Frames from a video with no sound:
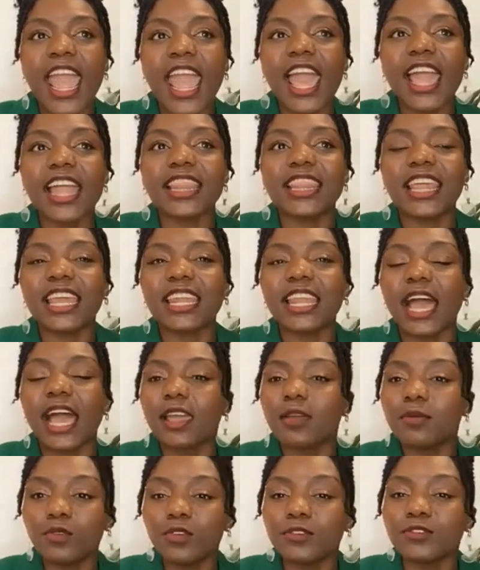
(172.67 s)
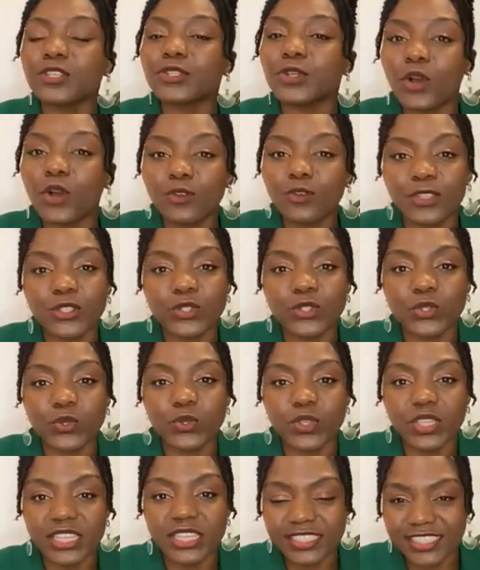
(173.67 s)
And then I moved it over to
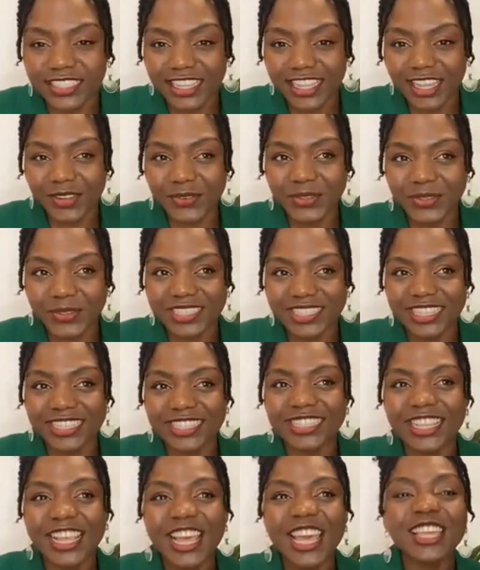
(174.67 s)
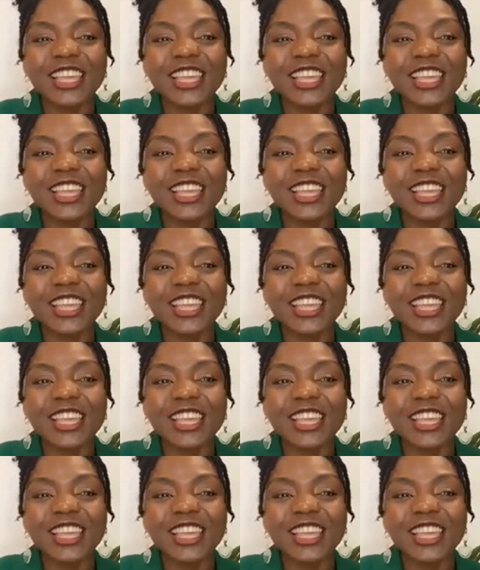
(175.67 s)
EasyEquities.